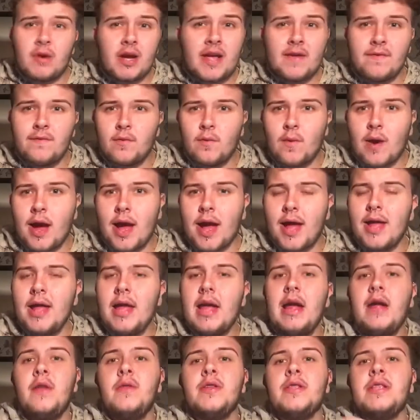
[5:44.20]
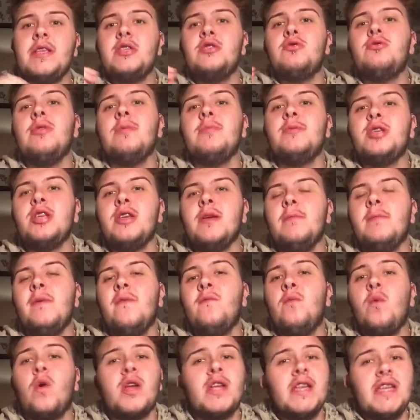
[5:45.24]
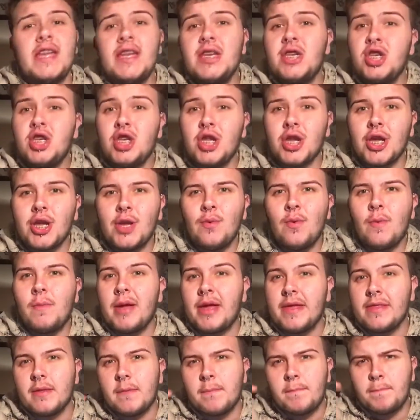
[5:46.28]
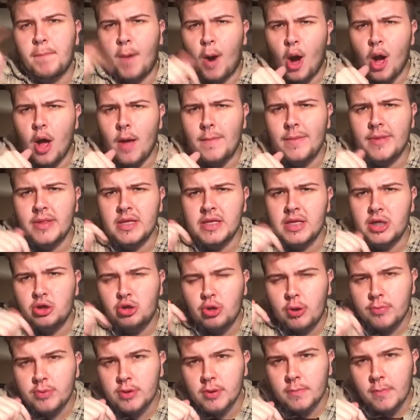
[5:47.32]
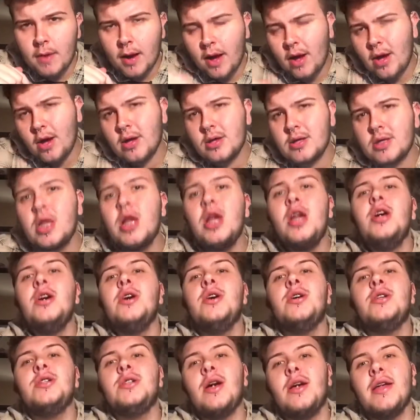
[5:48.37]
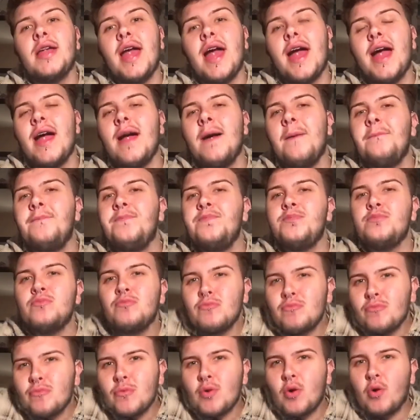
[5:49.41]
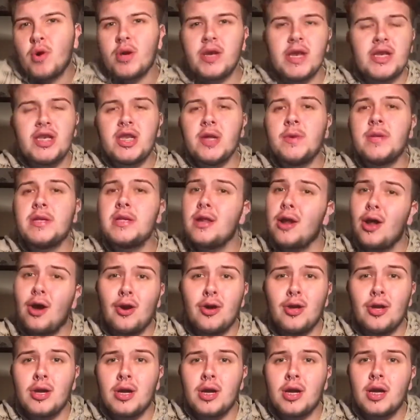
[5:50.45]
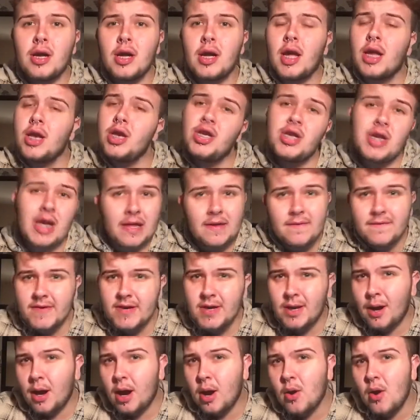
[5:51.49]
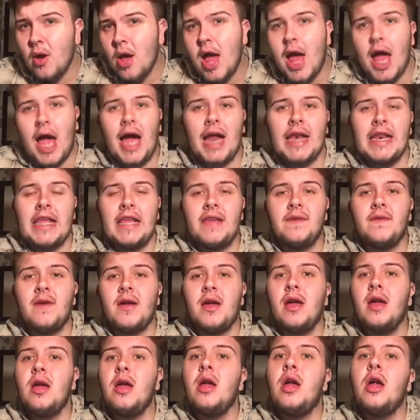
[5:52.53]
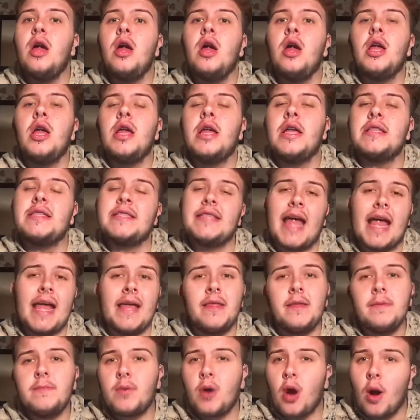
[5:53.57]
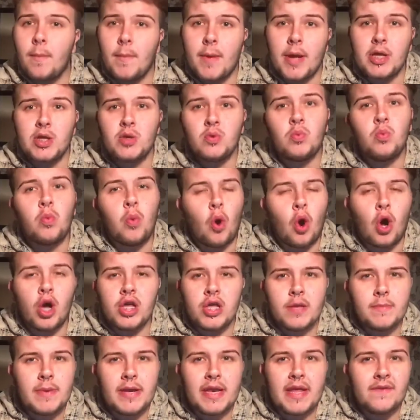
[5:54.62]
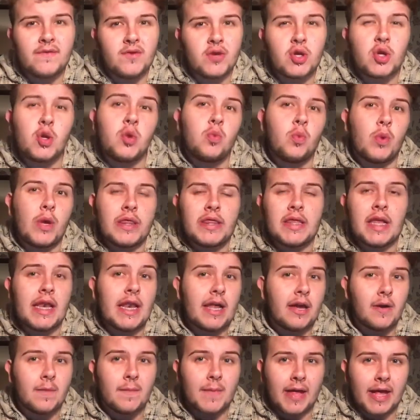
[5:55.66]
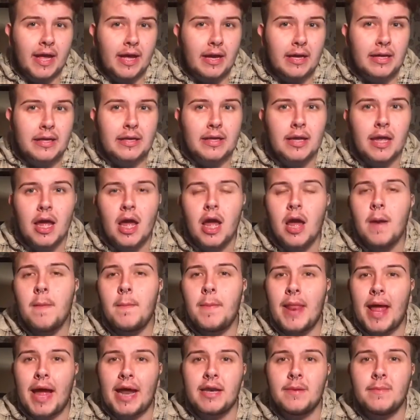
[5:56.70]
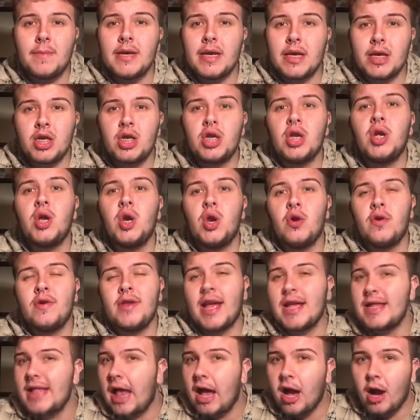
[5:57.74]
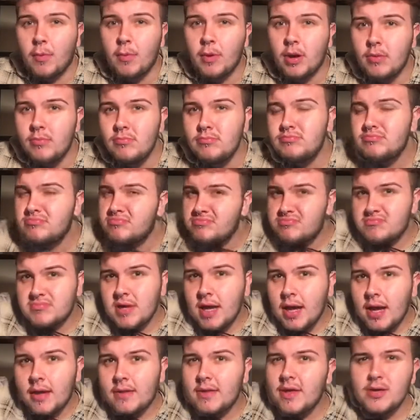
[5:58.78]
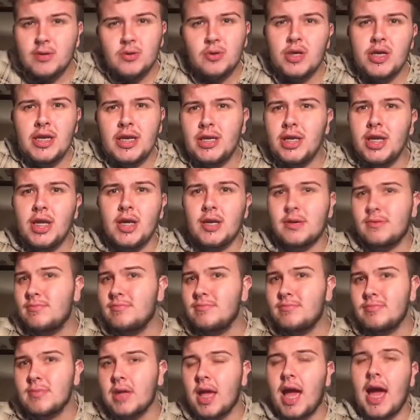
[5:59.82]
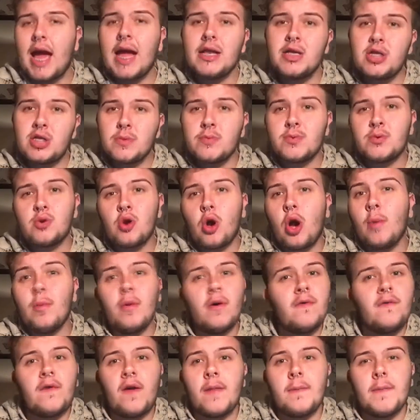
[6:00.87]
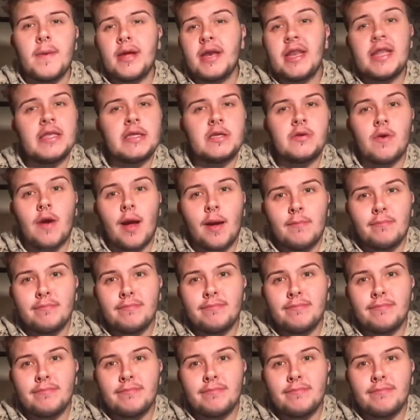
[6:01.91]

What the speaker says: my giveaway, the description of what you need to do will be in the bottom, in the description box. So yeah. All you need to do is like and share the video and either say in the comments why you believe you should win the Little Mix Platinum Edition Glory Days album. Yeah, that's all you need to do. And subscribe or follow me on Instagram.